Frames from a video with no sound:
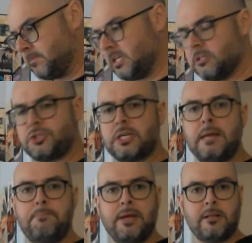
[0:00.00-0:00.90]

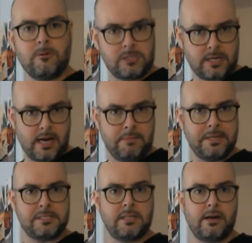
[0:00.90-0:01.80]
shaping those
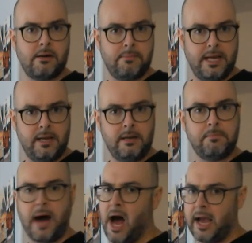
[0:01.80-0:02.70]
comments that are made
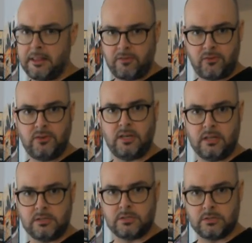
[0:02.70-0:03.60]
behind the
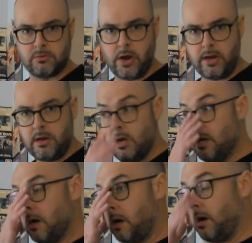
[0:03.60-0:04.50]
scenes, right?
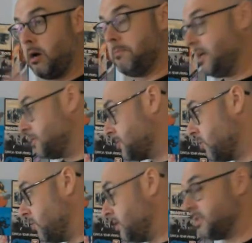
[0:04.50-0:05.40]
Um, and
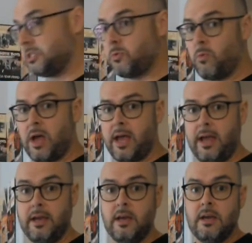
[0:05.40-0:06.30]
so, in this
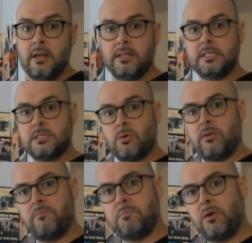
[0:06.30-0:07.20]
way, this sort
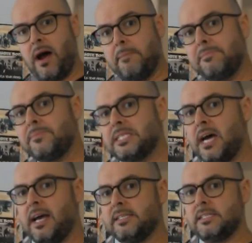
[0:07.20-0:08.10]
of
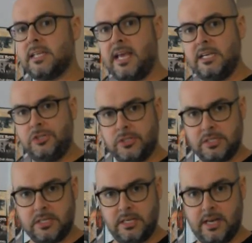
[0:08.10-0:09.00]
problematizes
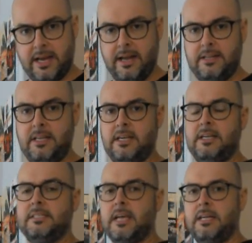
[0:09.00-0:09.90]
agency and the
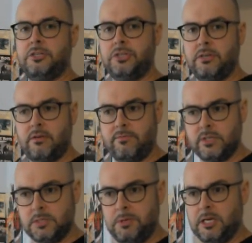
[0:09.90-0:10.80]
intention of the
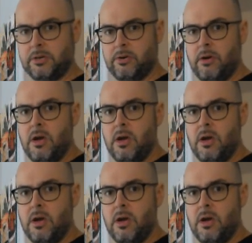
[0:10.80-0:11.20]
speaker,